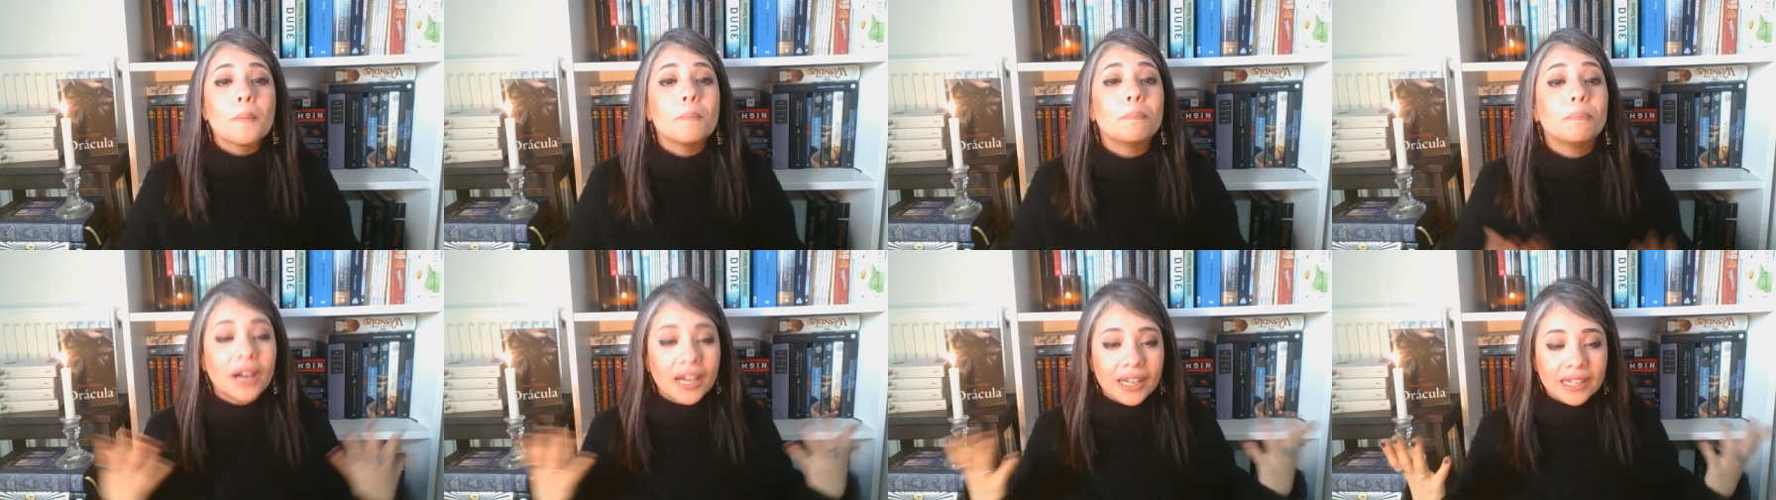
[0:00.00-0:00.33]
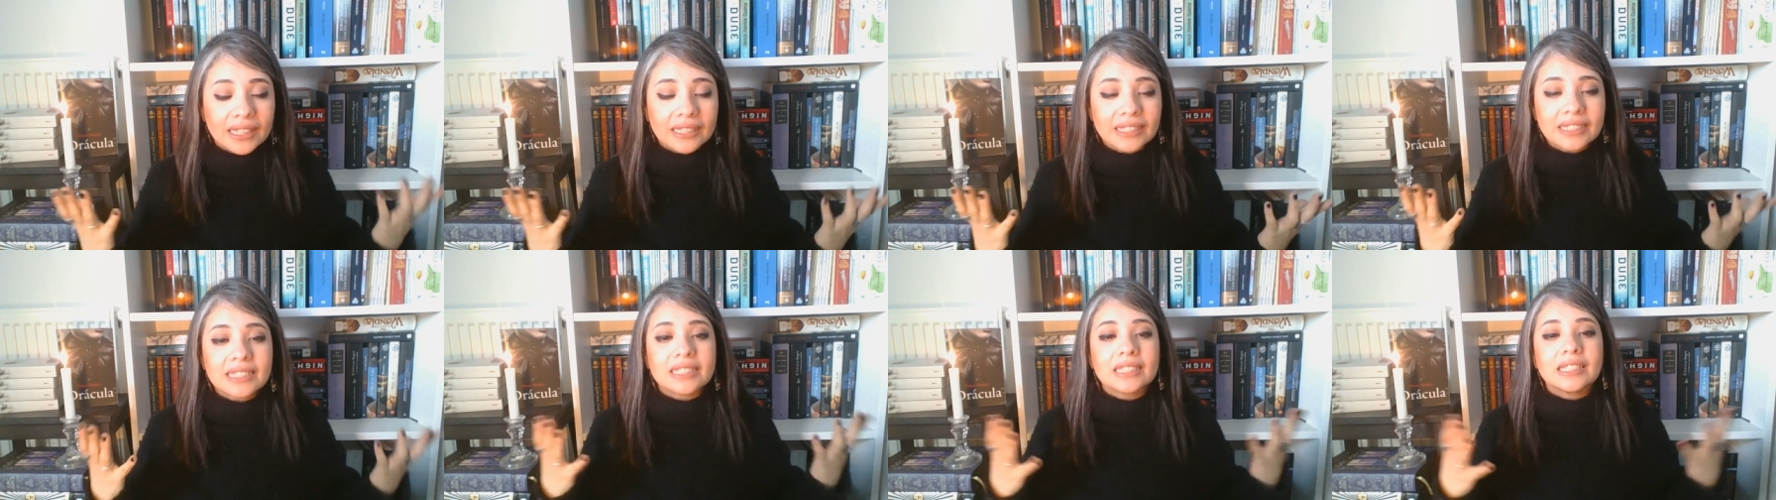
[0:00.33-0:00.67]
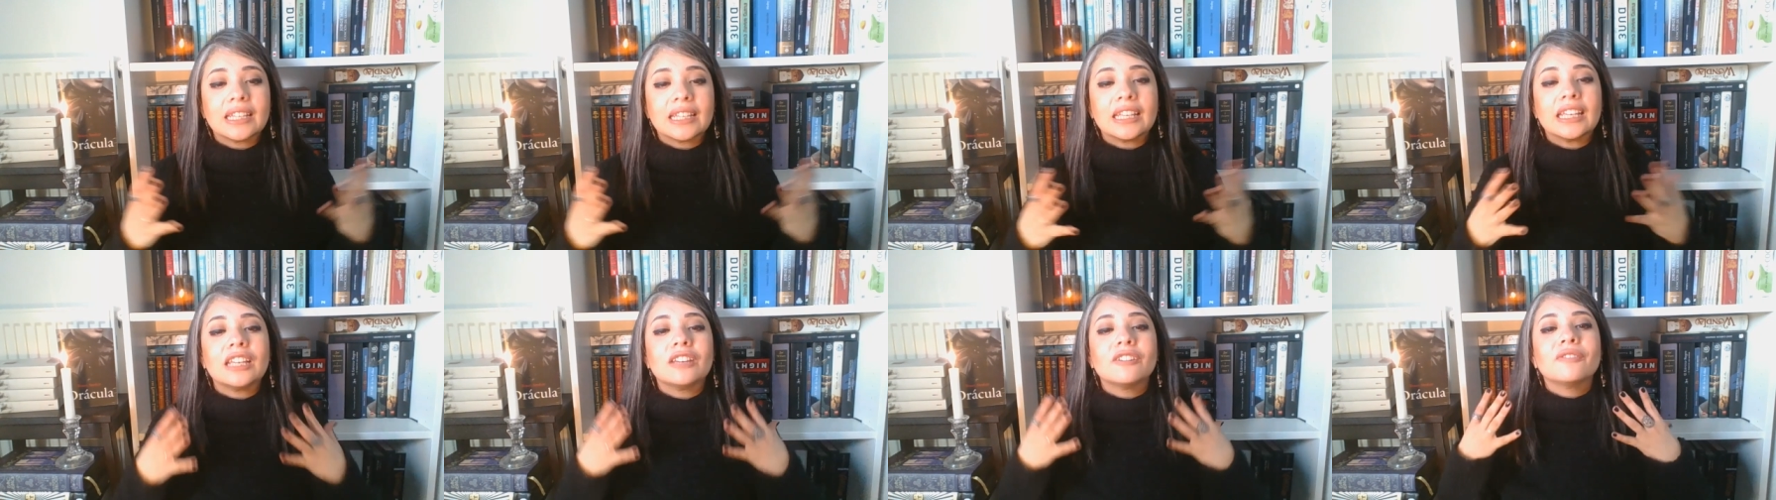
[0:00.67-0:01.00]
But
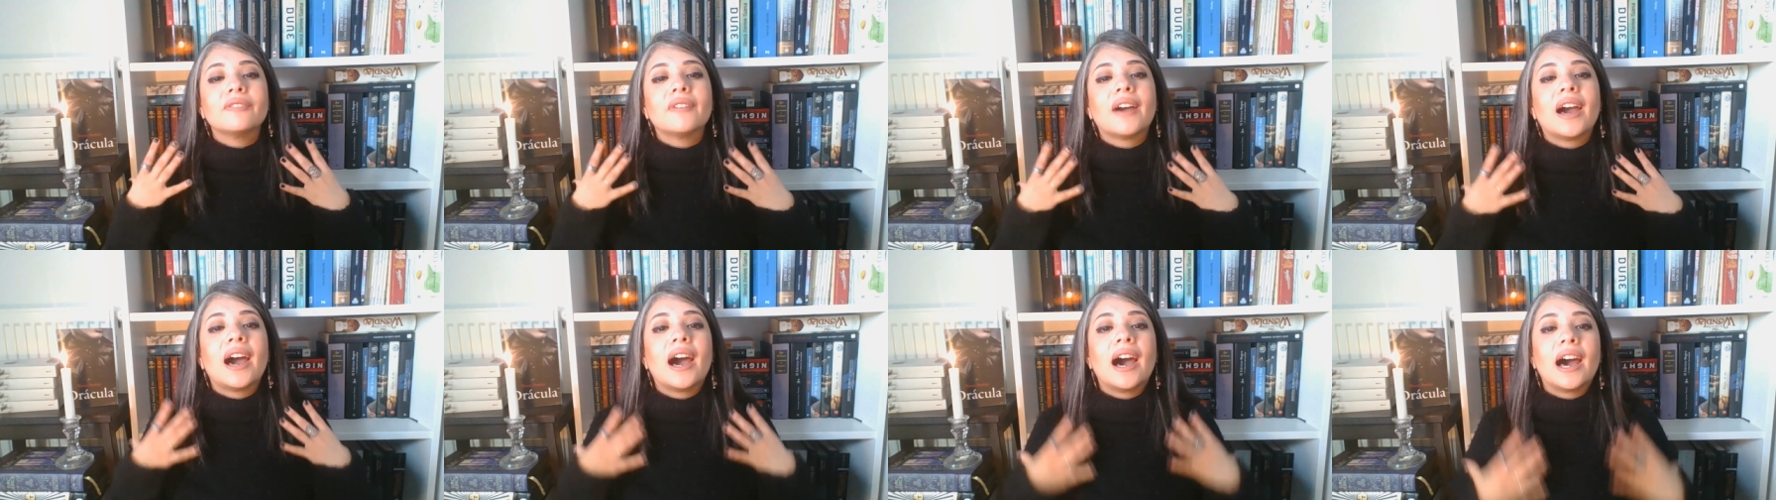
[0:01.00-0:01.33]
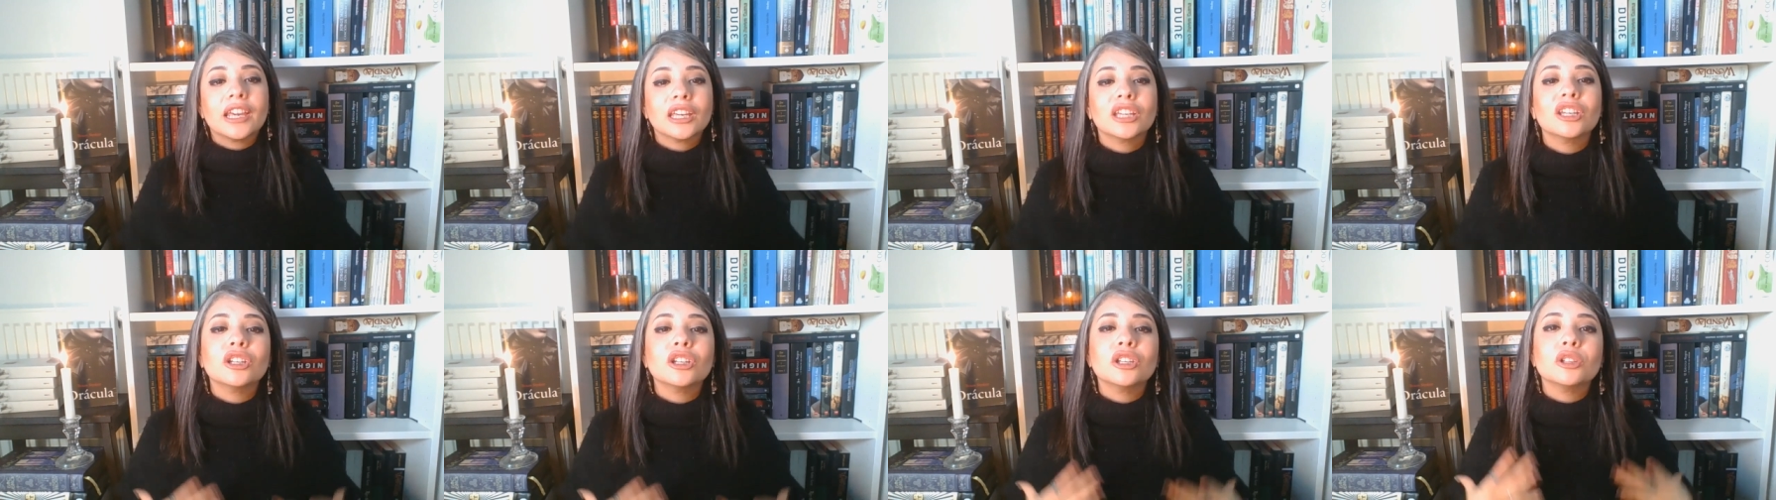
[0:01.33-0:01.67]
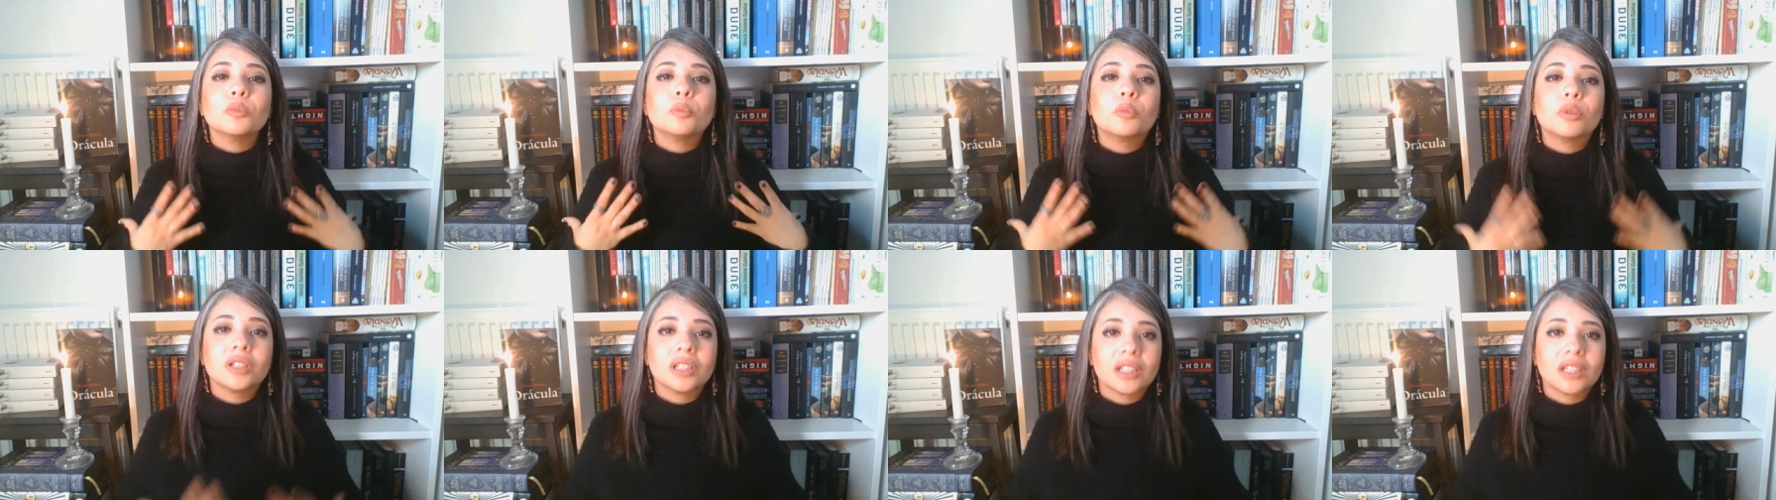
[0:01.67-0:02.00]
if I
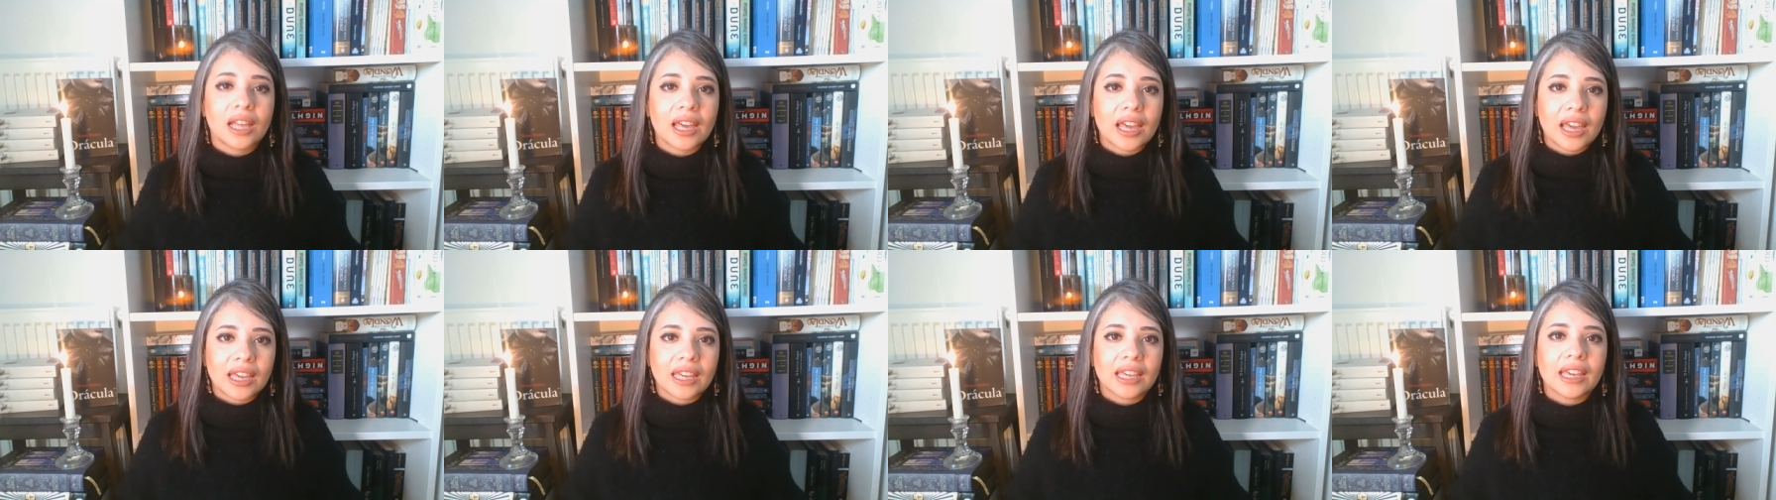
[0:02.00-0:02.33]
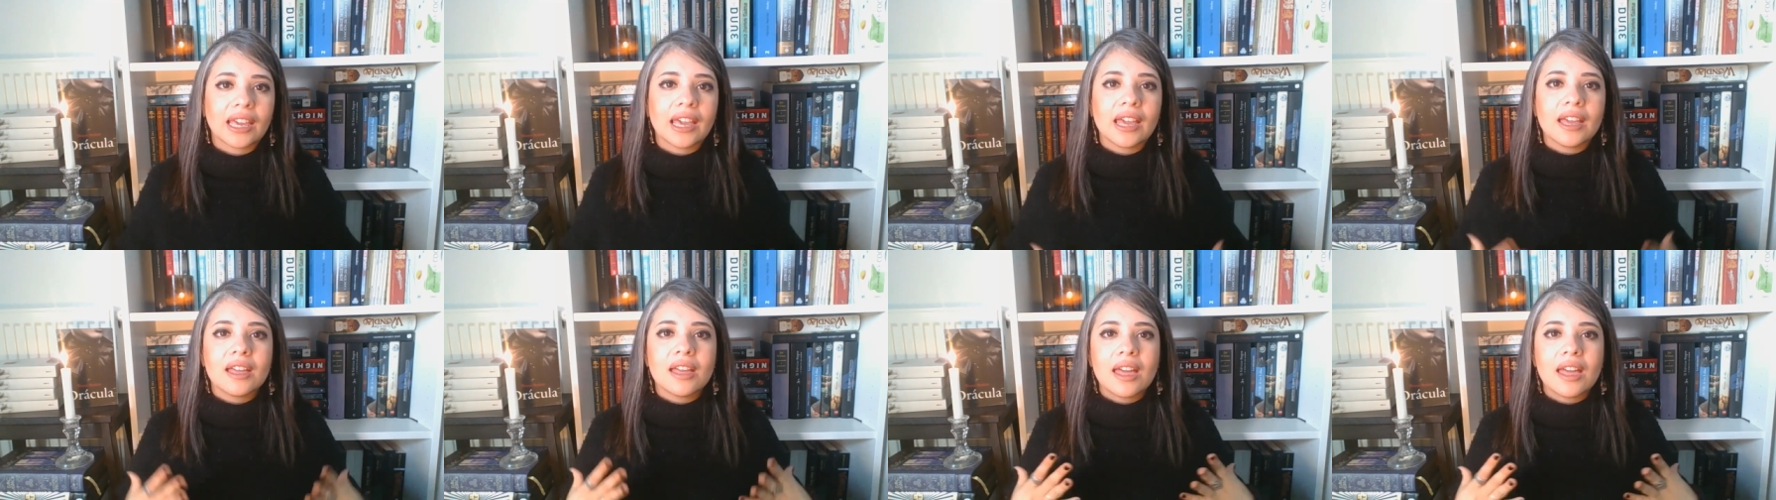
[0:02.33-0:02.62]
could play